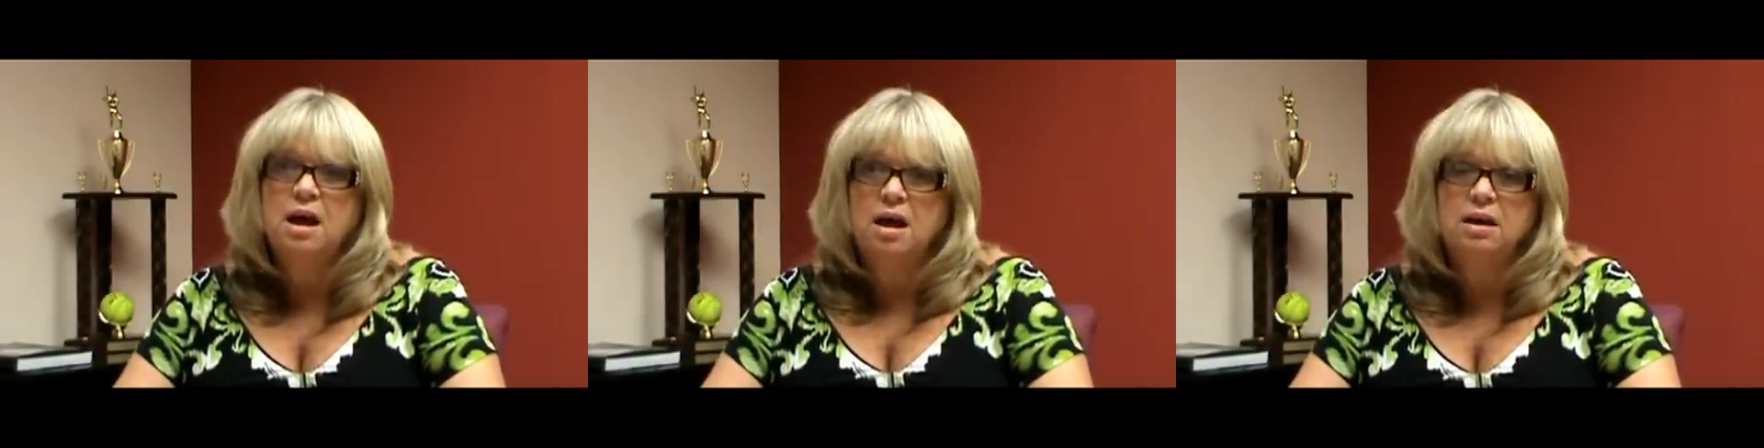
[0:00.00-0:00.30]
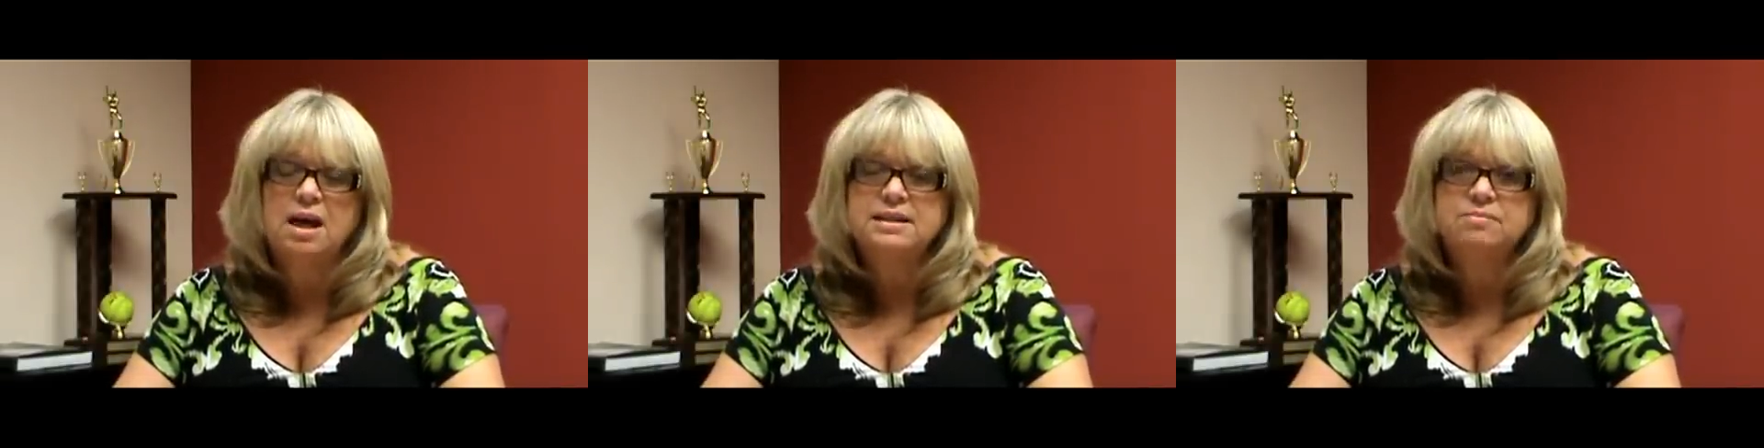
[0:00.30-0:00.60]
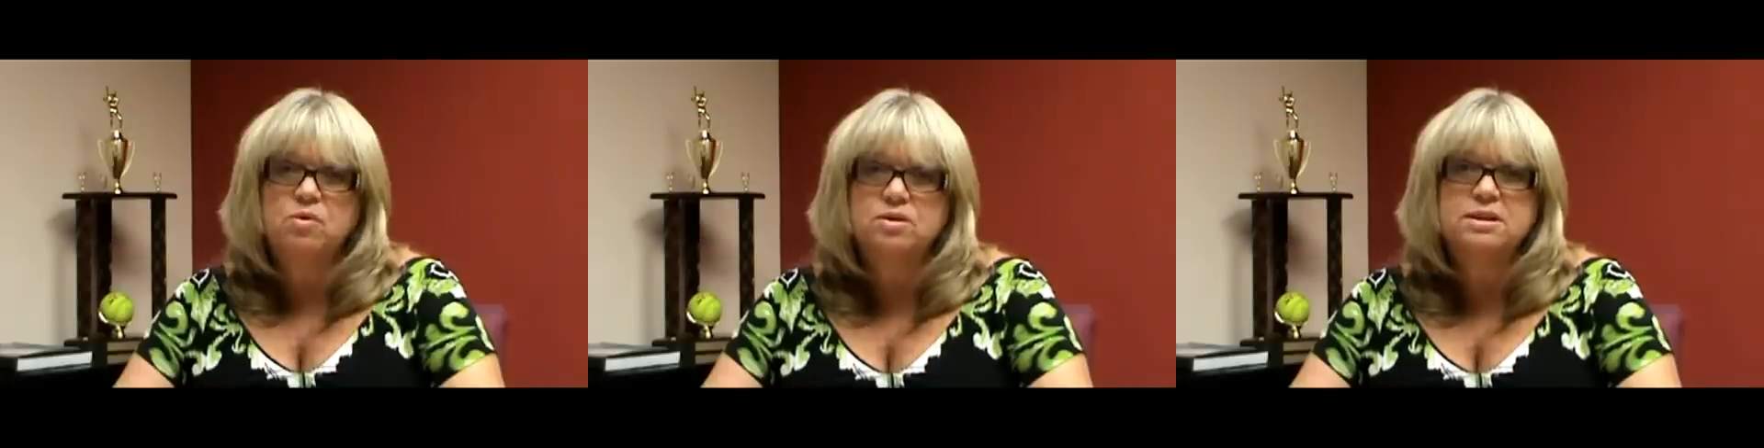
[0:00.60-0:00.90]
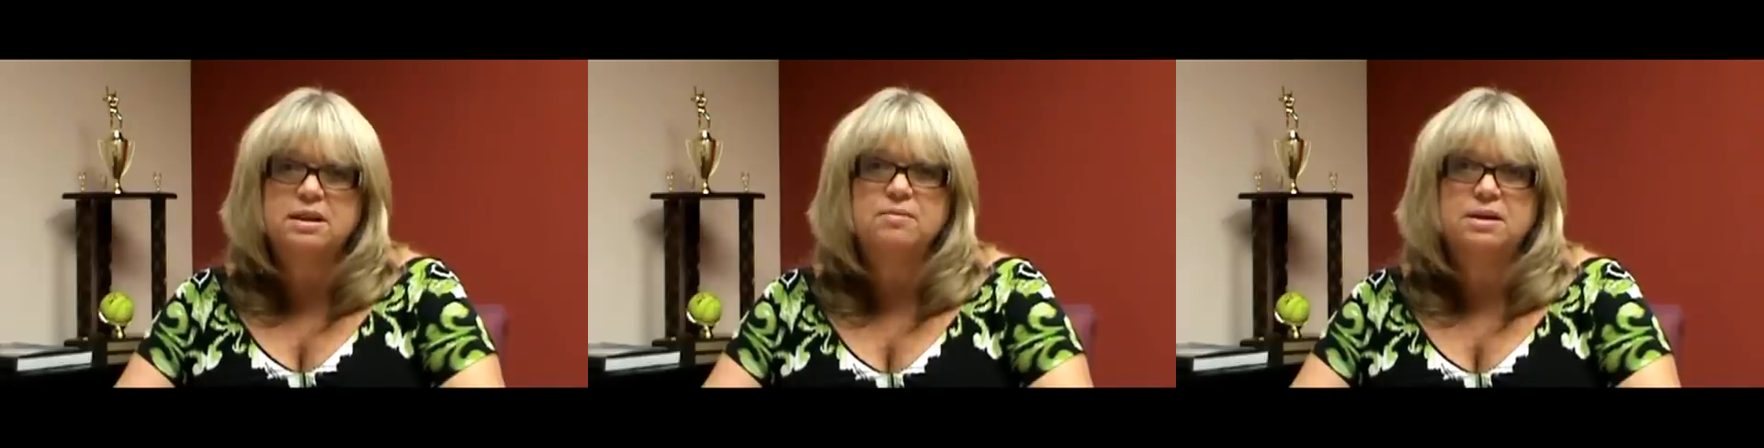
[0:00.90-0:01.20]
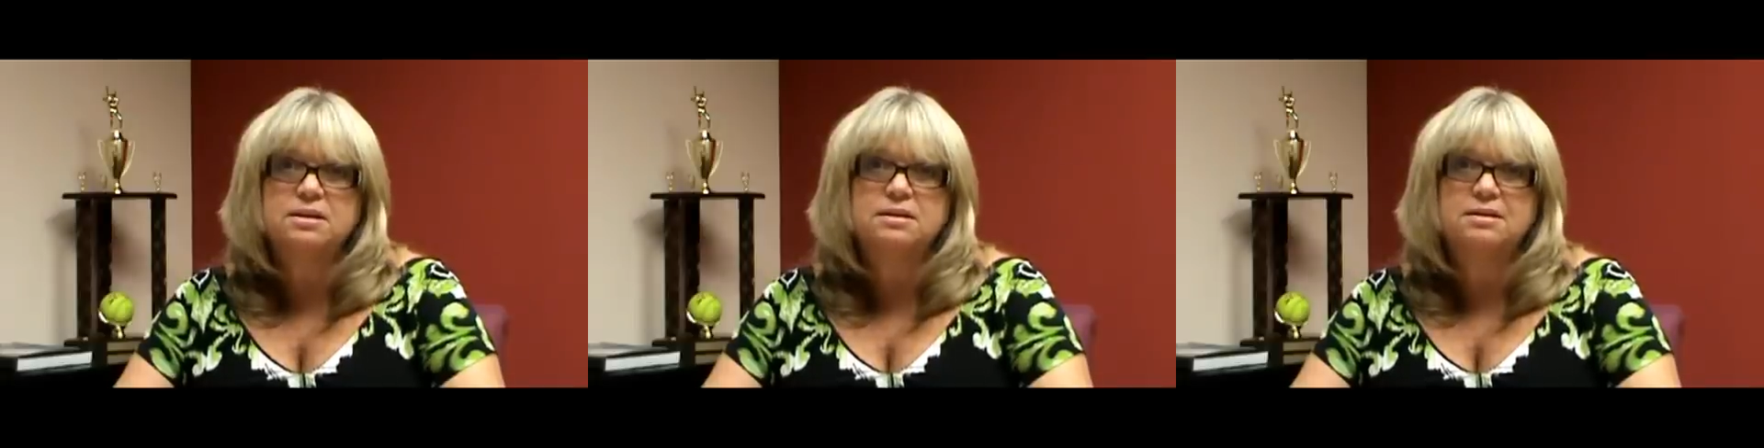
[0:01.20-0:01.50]
a lot more
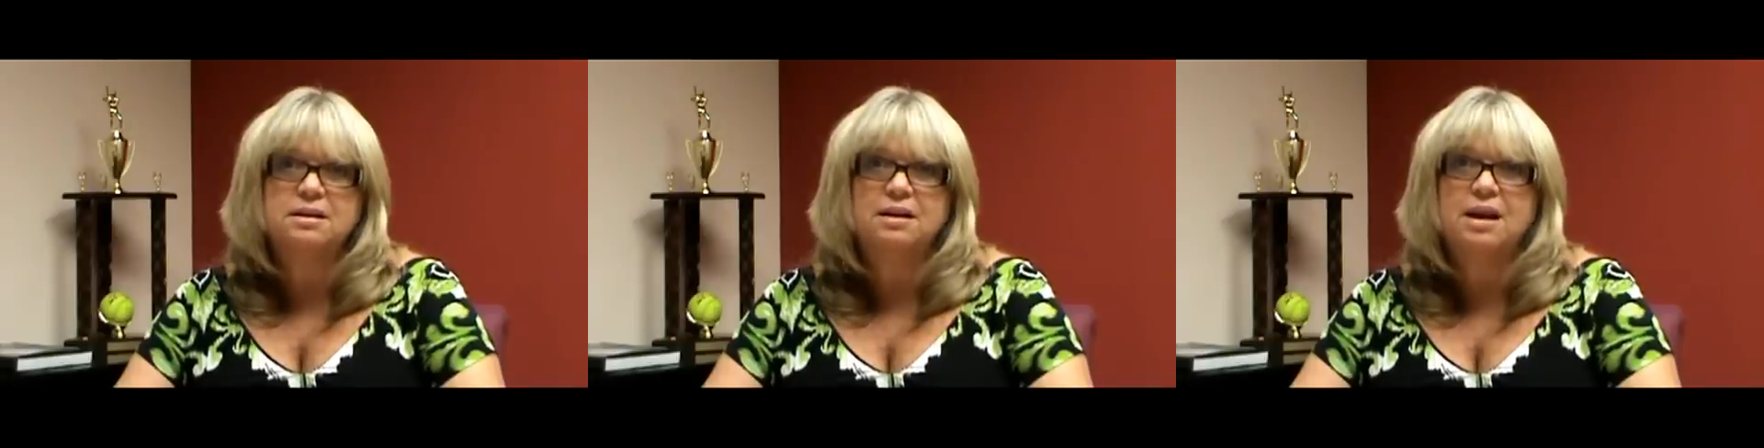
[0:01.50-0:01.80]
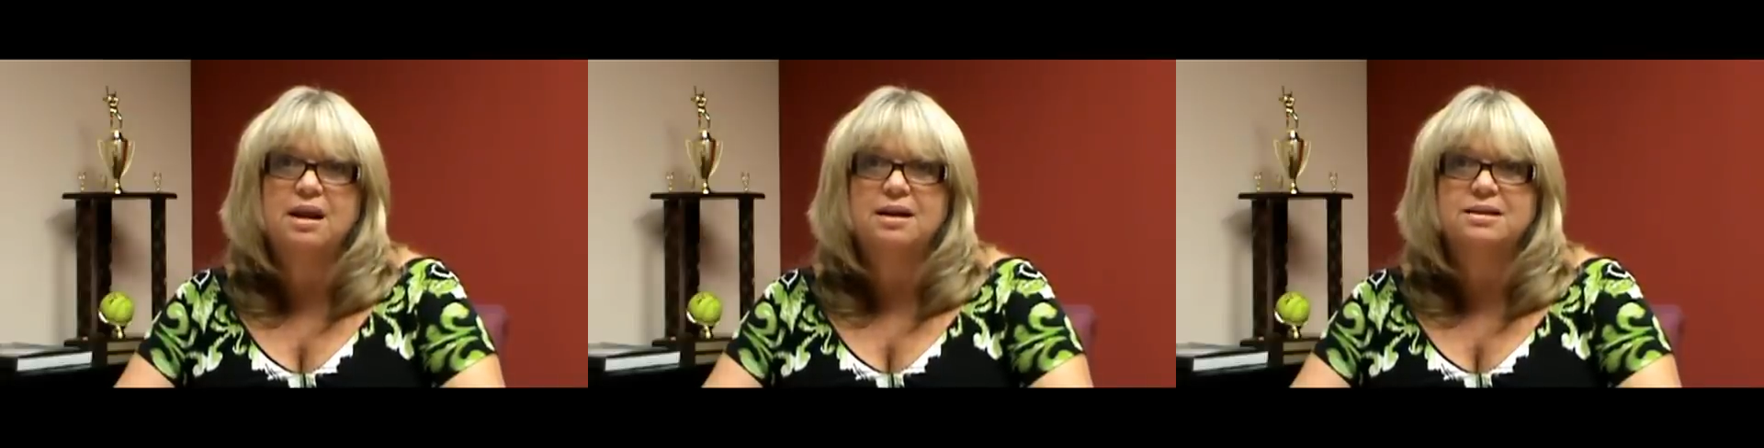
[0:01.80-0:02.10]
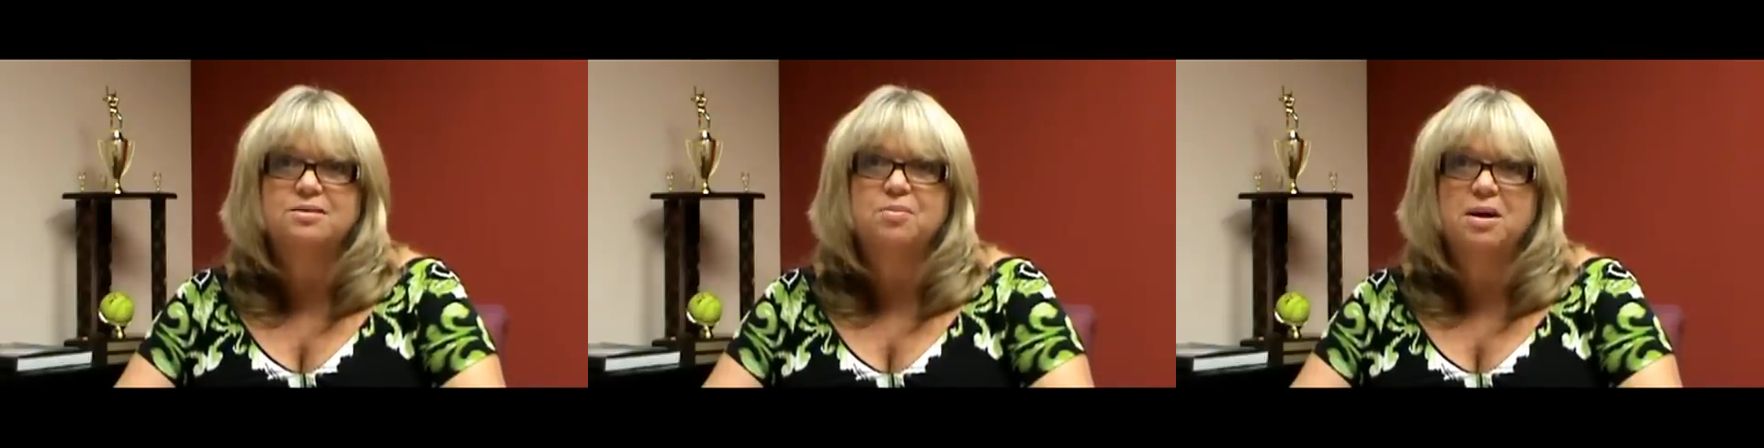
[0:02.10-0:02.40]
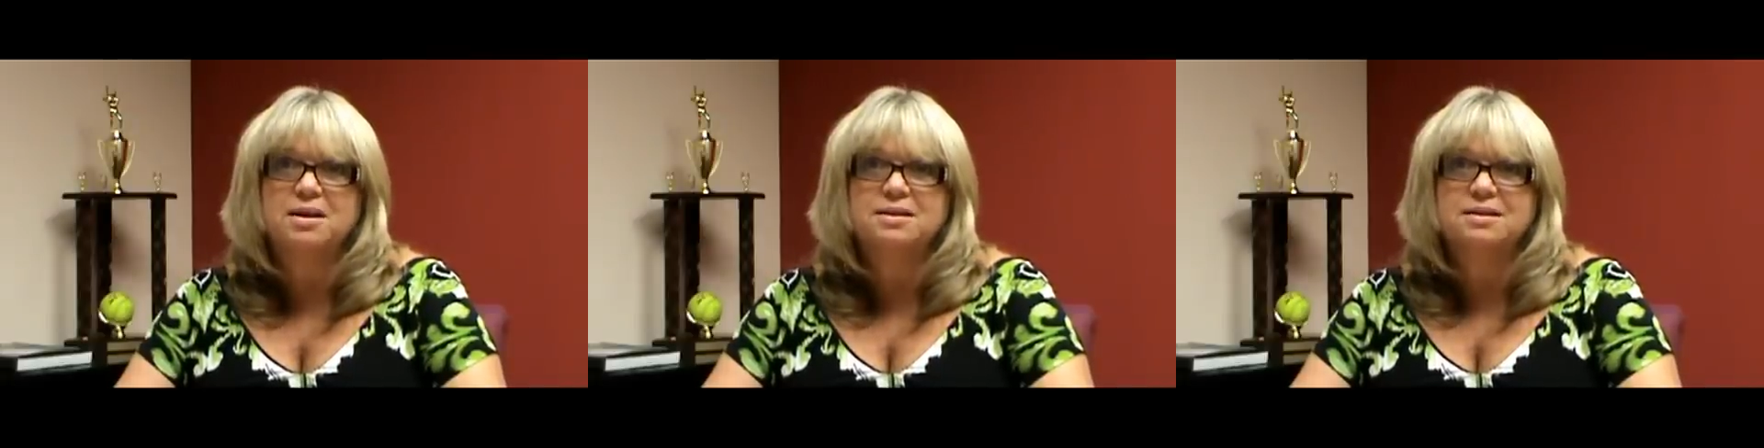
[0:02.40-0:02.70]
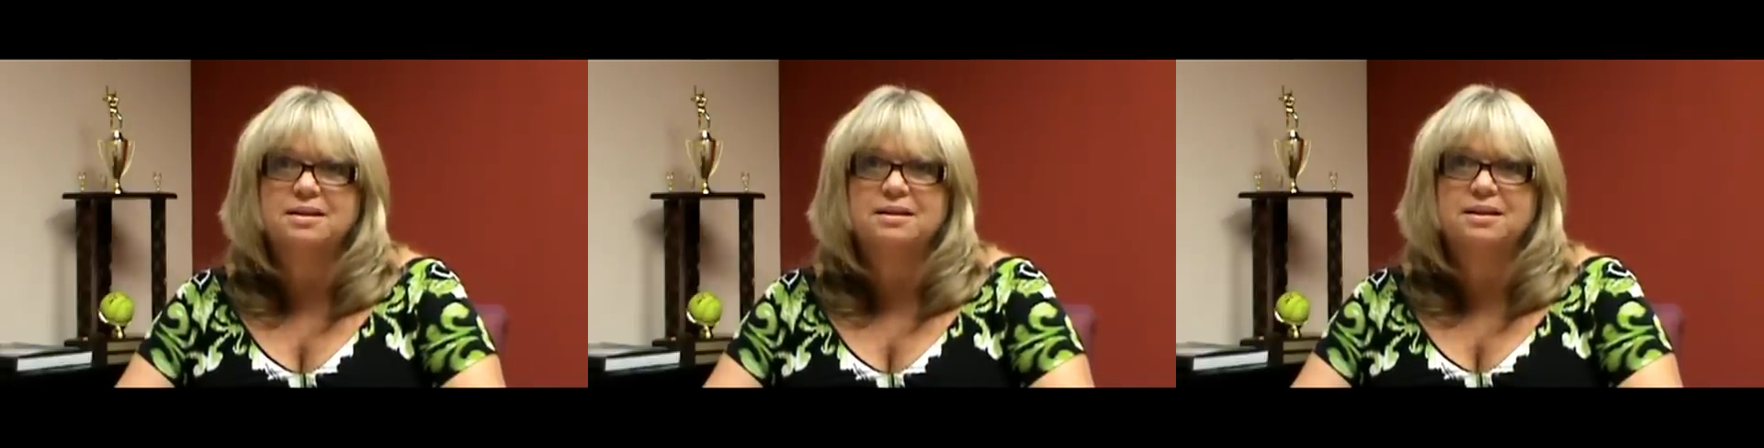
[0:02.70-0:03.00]
seamless and a lot less
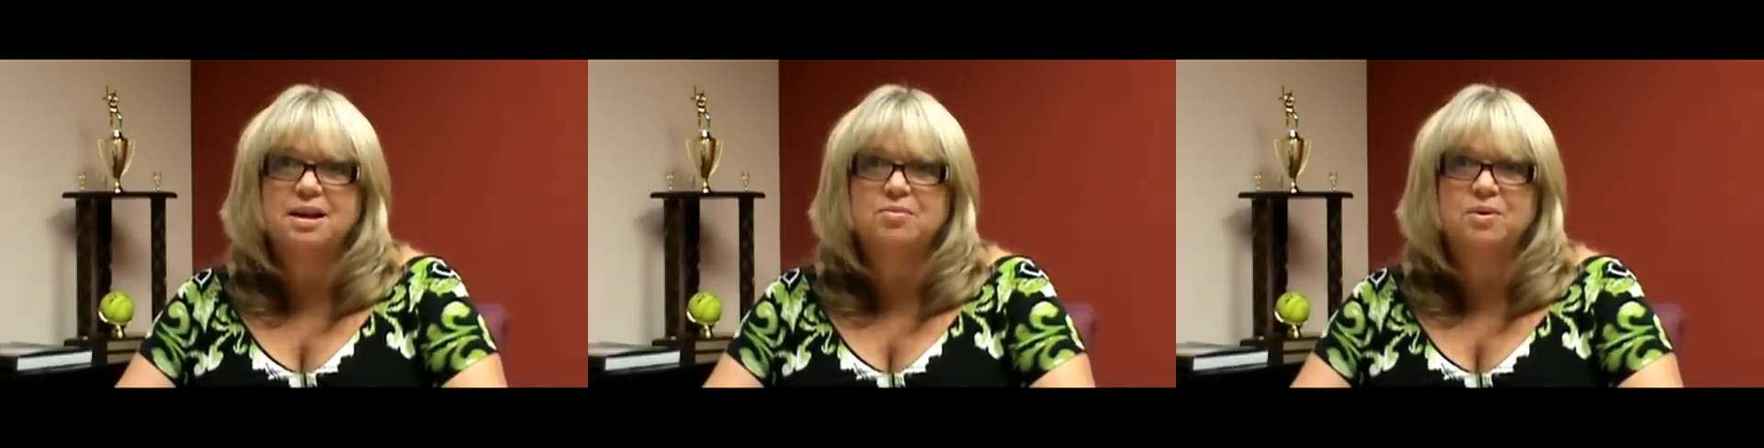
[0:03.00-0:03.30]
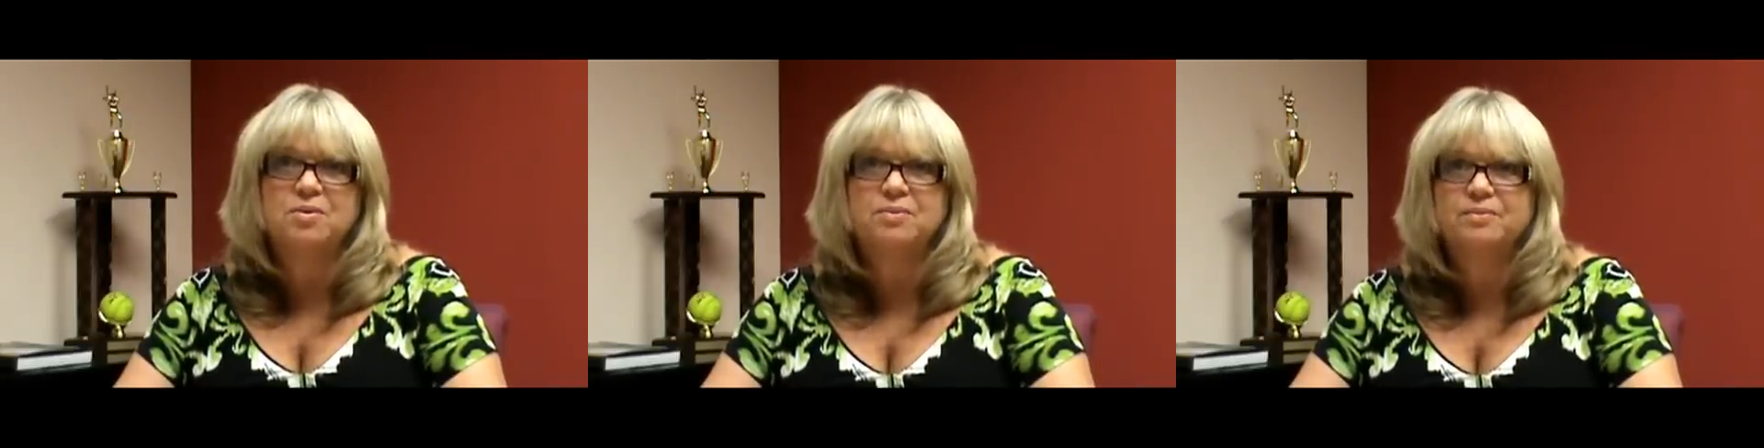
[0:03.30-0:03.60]
surprises at the table.